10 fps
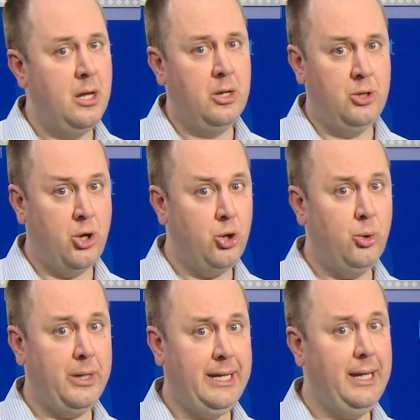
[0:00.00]

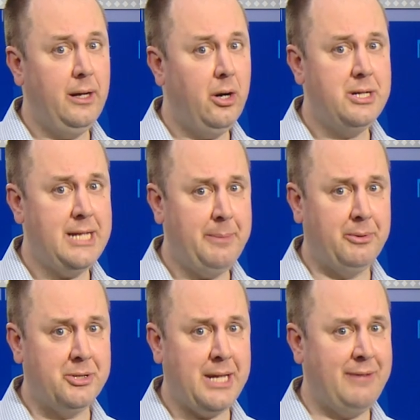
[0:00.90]
No ENR
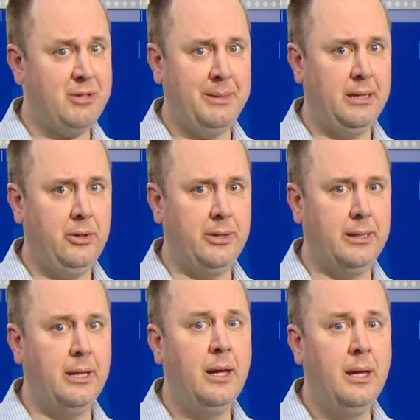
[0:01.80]
tables have to be
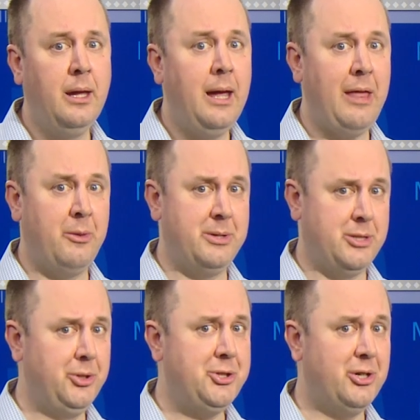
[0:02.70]
loaded, and the
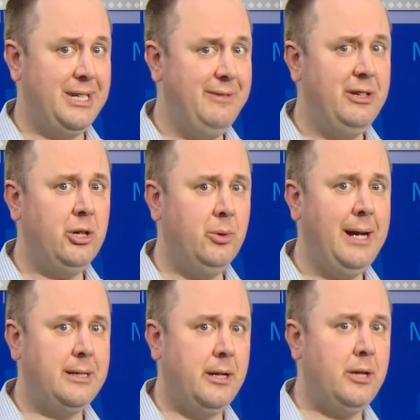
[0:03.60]
results are even
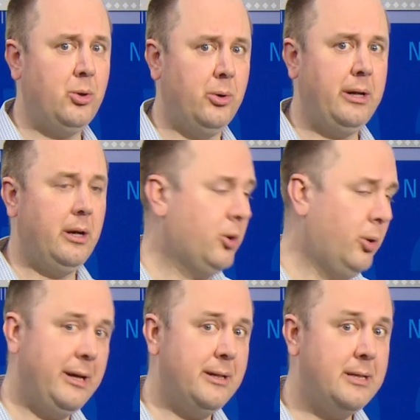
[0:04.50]
corrected
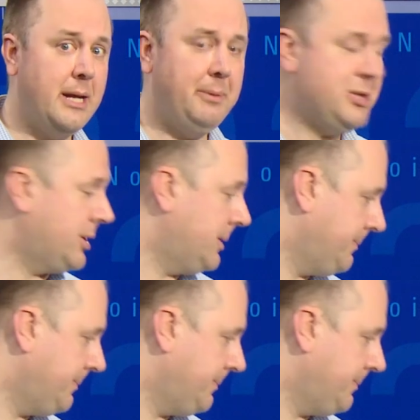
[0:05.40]
according to temperature.